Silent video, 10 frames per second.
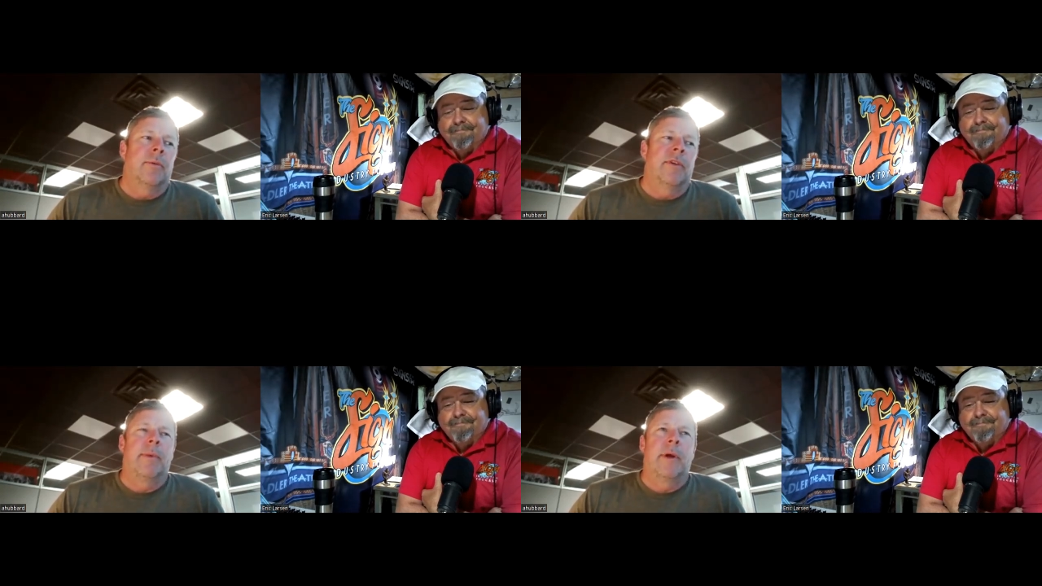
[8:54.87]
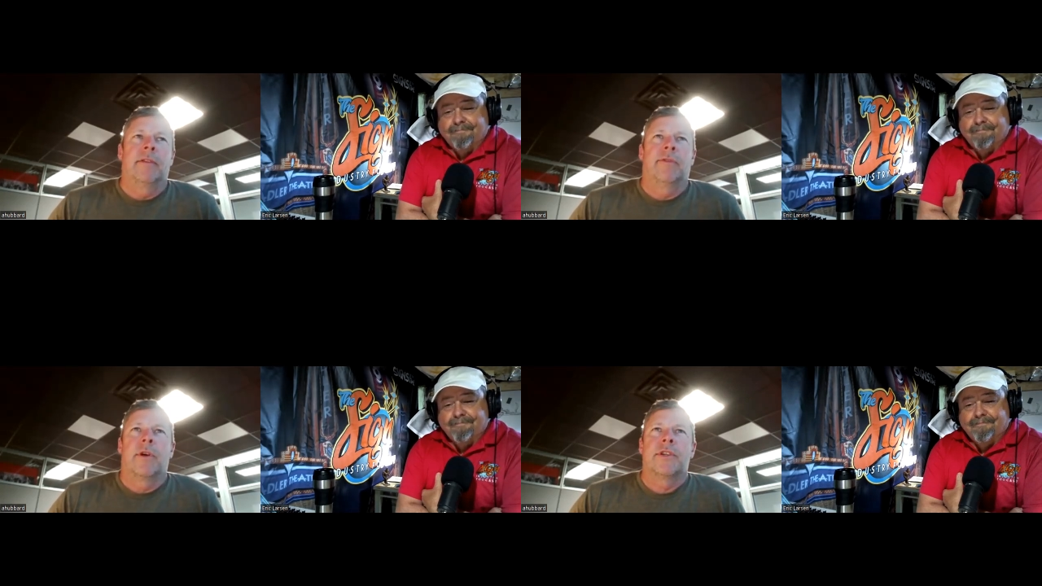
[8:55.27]
Speaker 1: we've
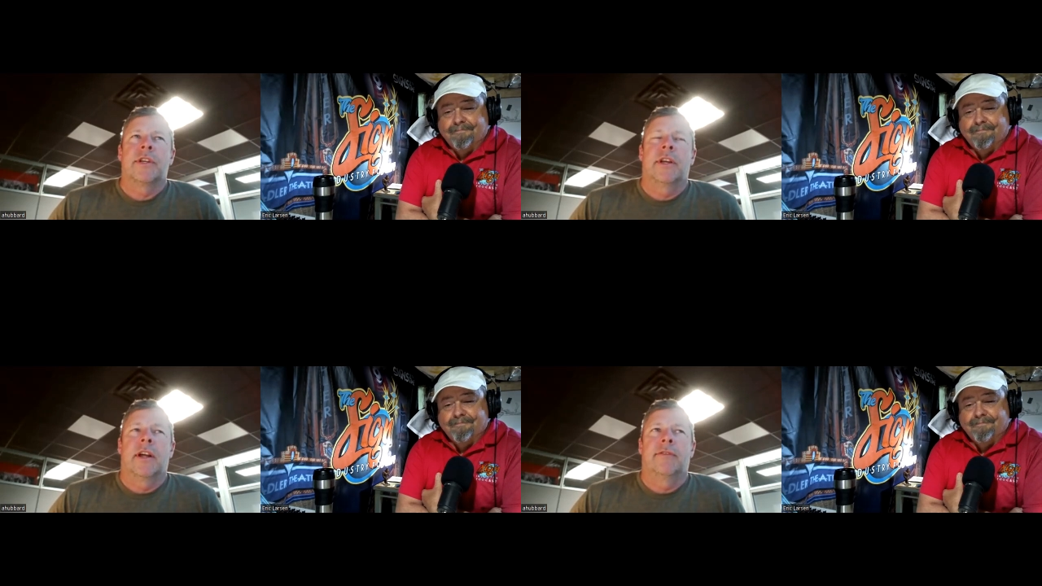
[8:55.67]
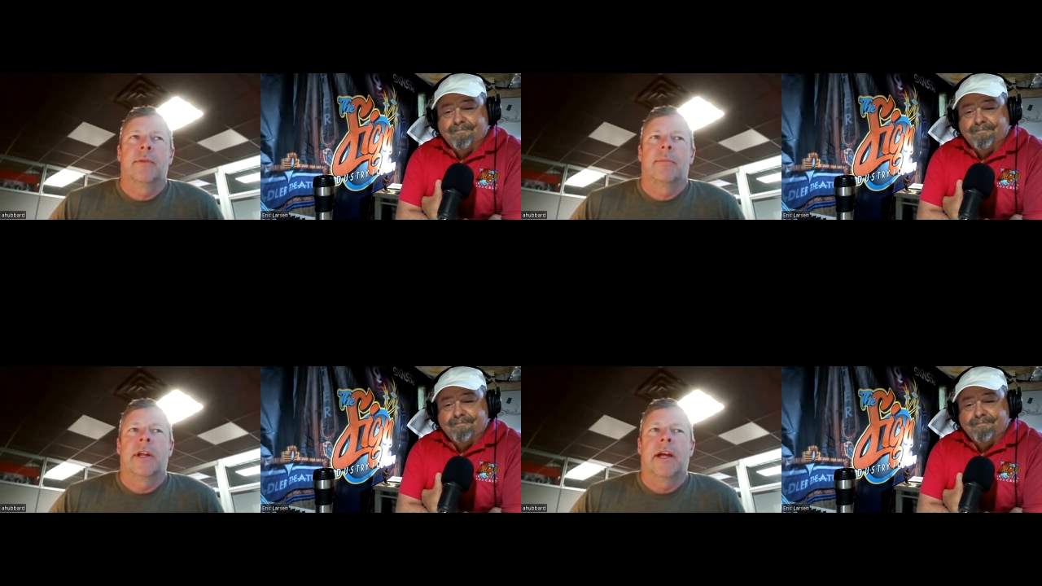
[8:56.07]
been fortunate enough
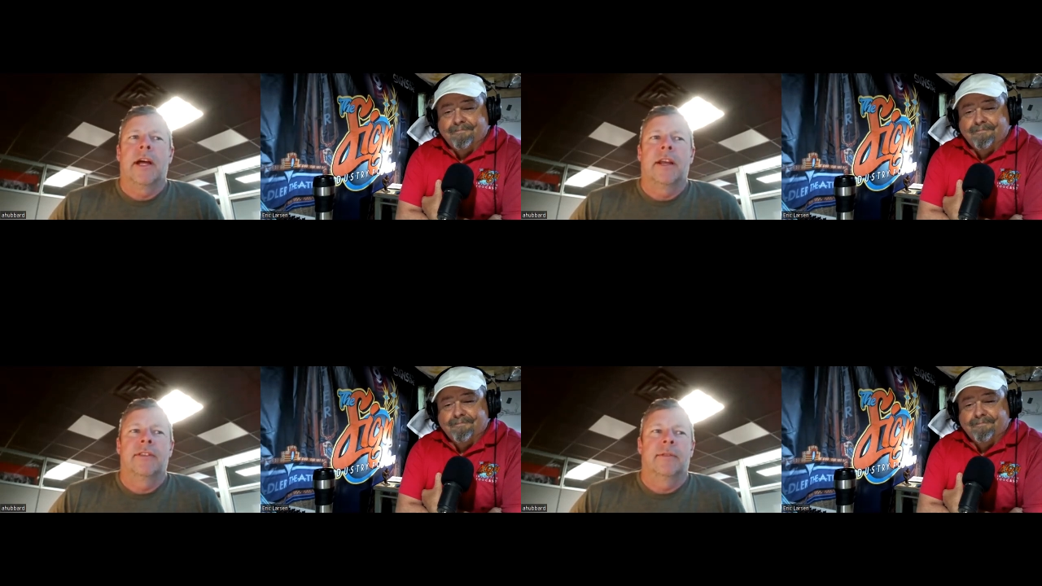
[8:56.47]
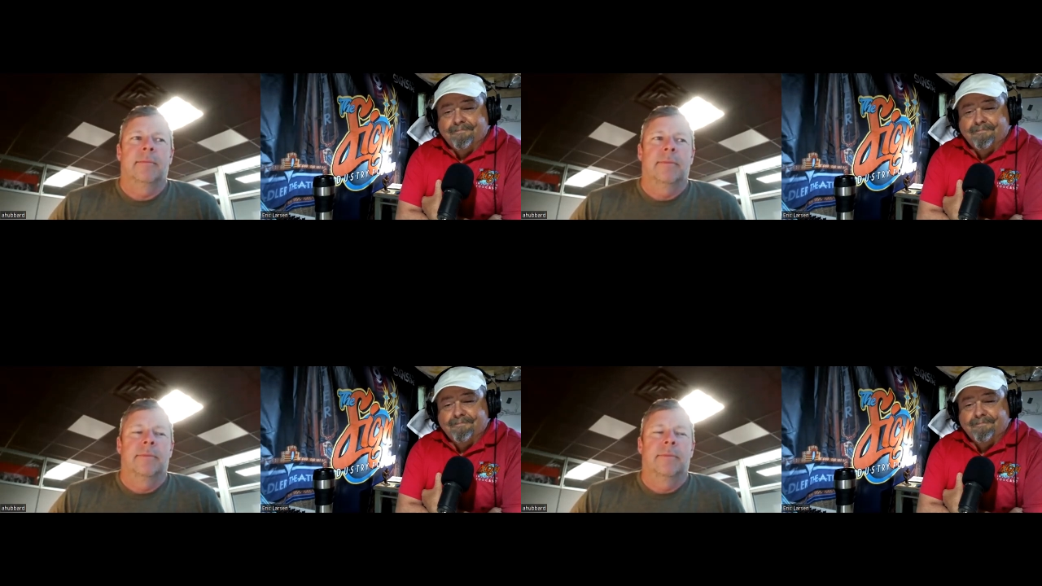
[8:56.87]
to bring on
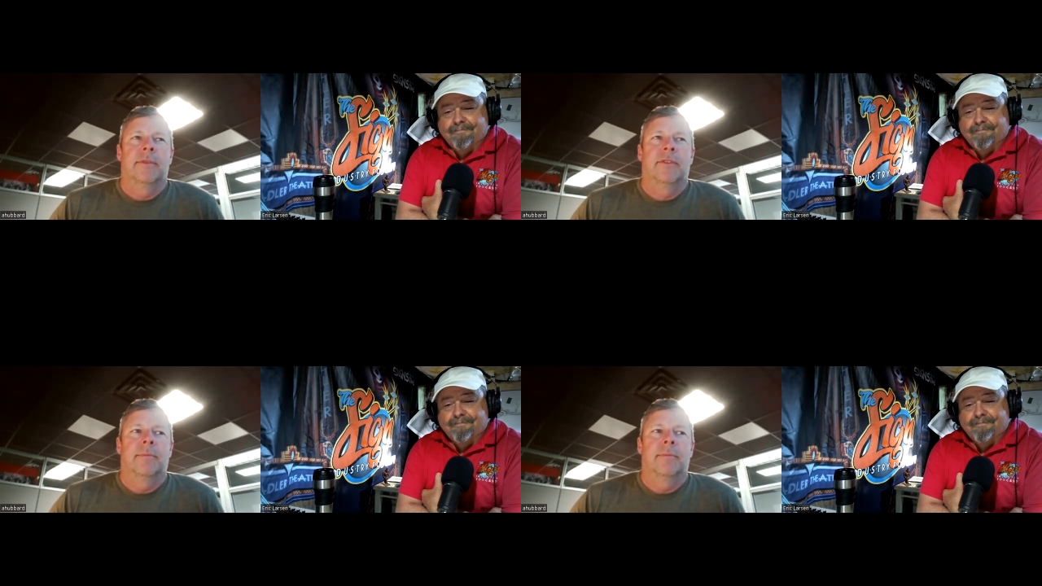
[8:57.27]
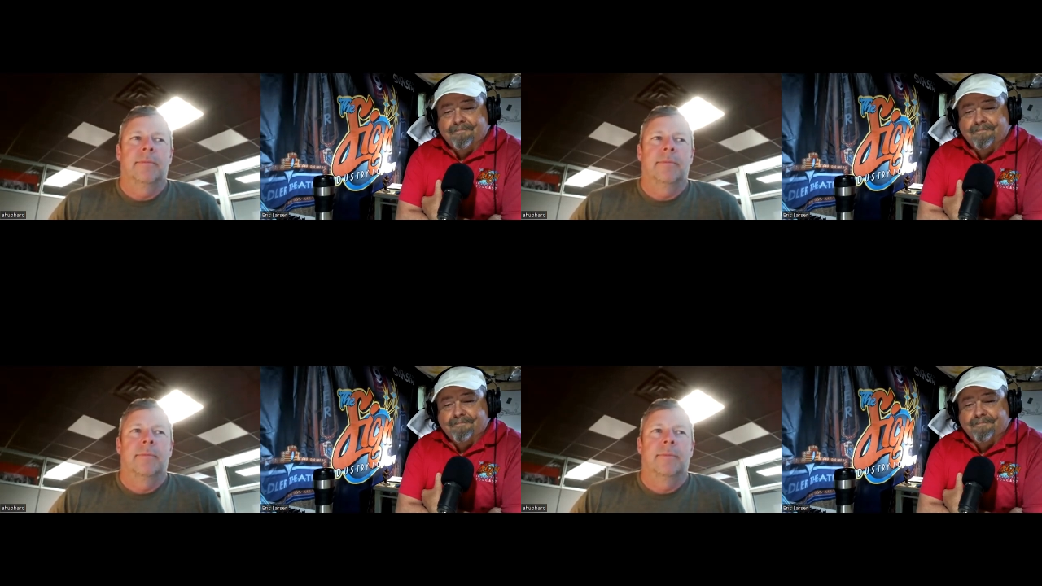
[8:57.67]
some some
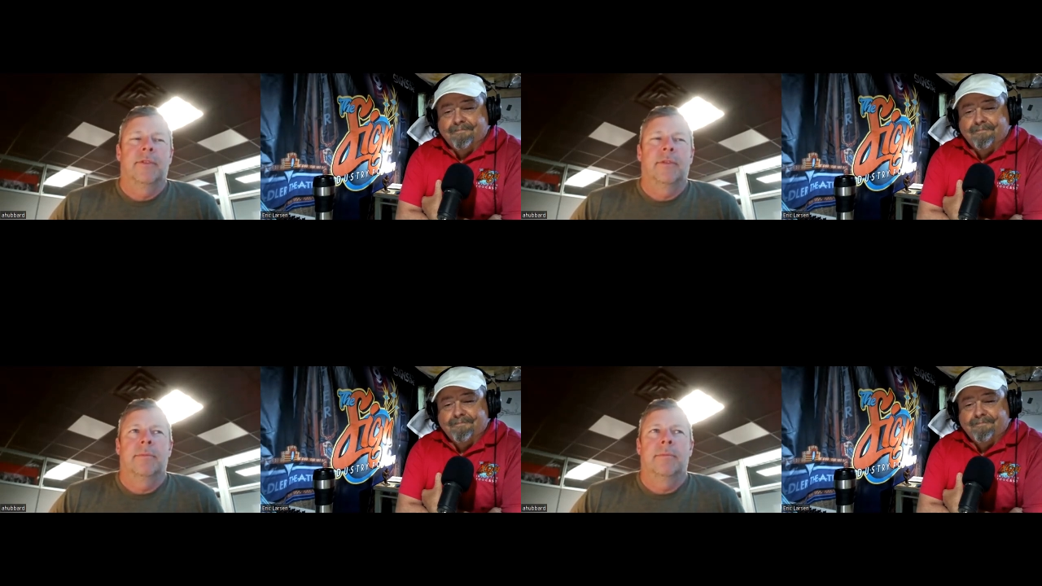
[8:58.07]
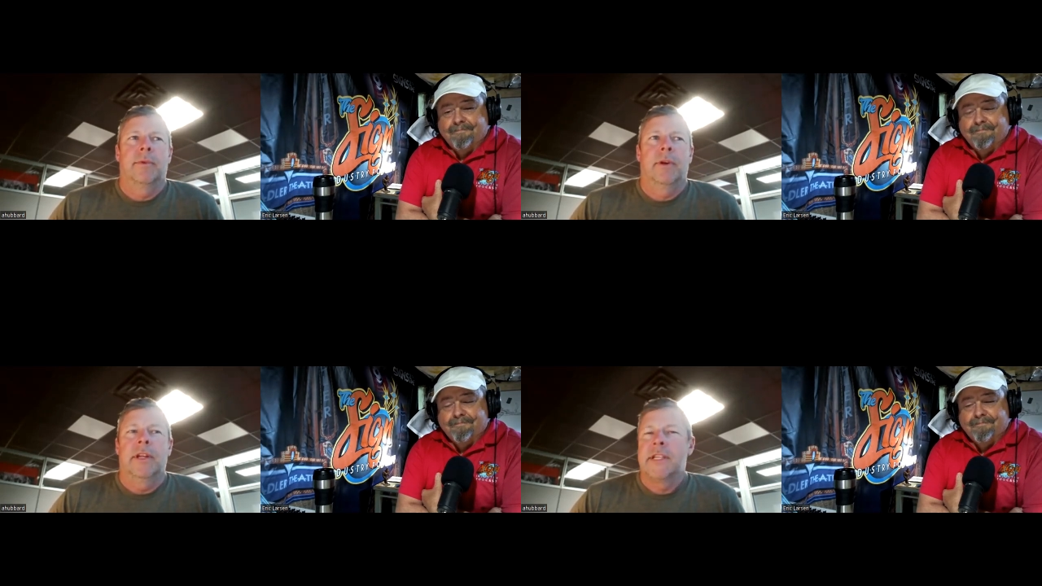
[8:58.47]
some
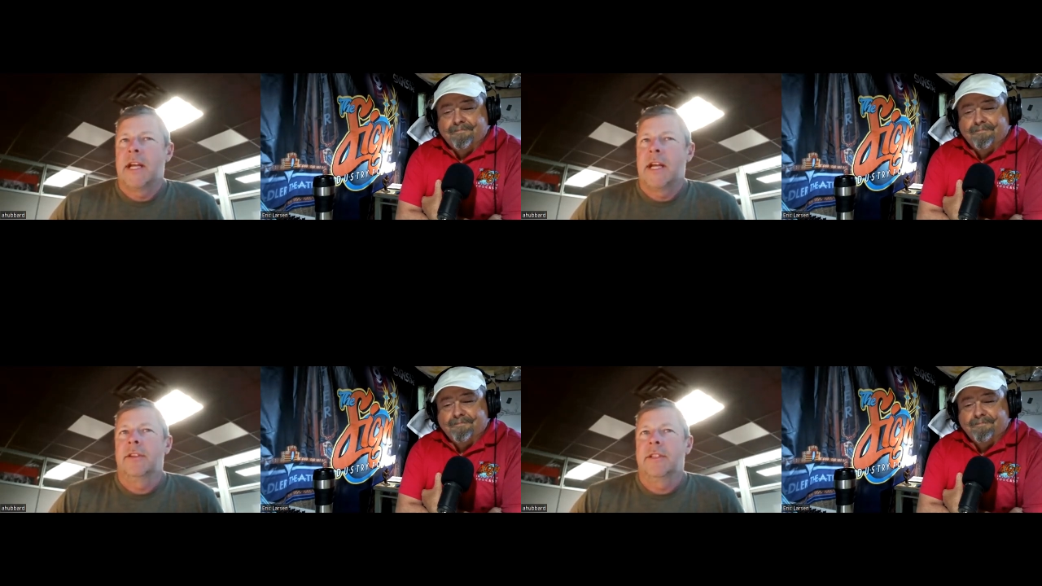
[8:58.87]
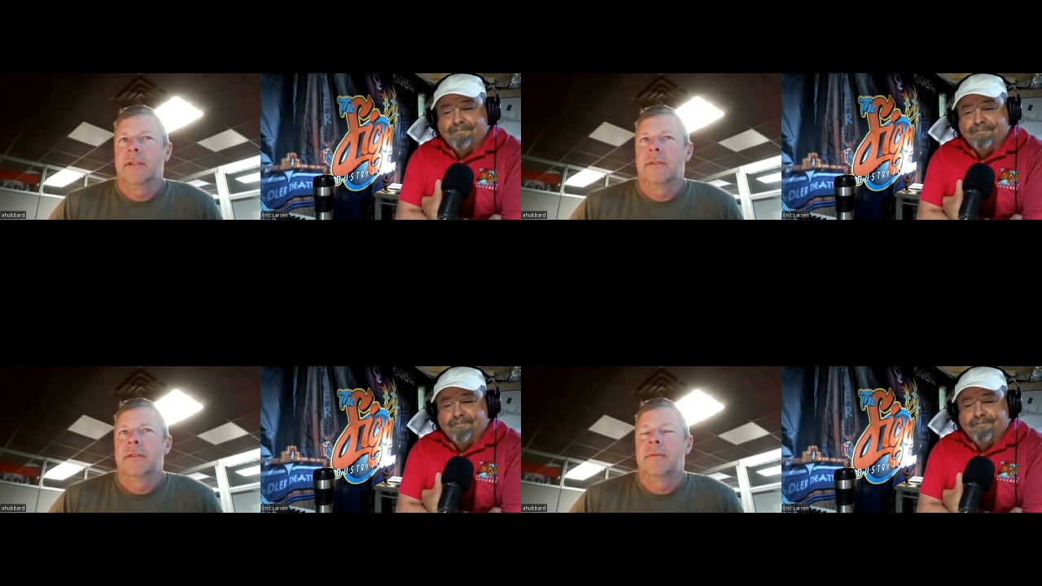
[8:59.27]
really
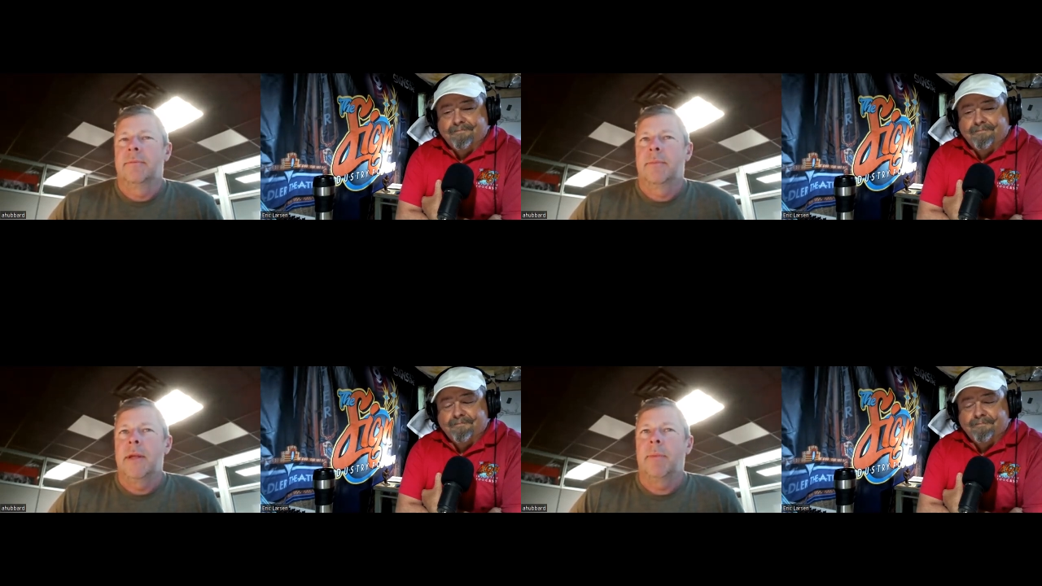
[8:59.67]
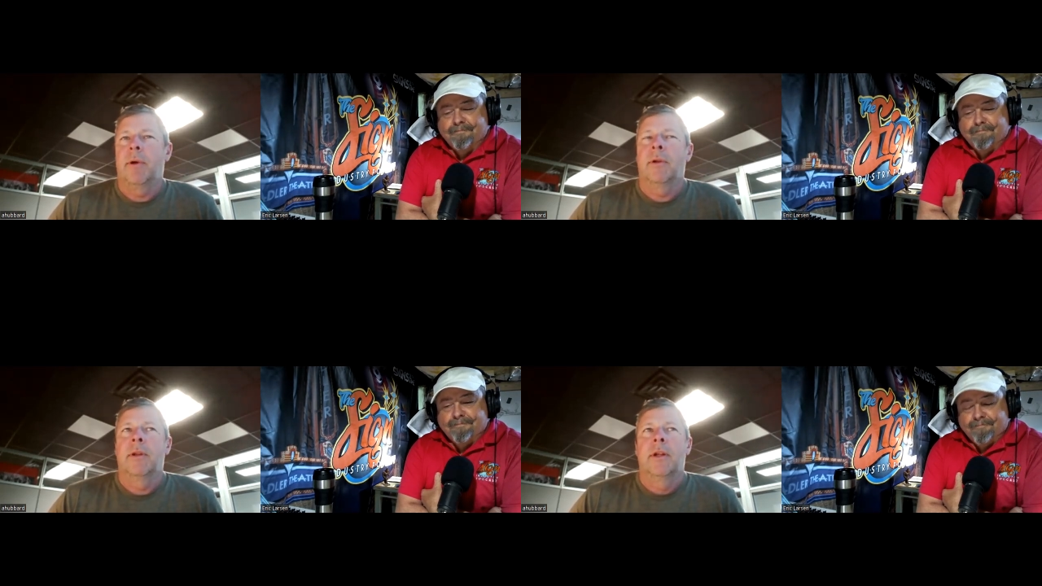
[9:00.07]
talented
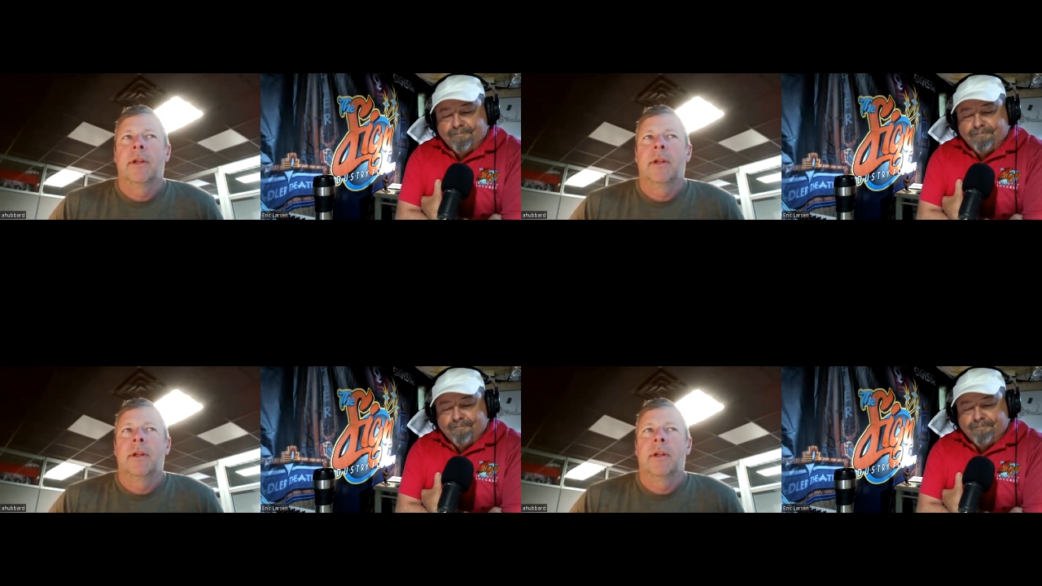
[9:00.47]
people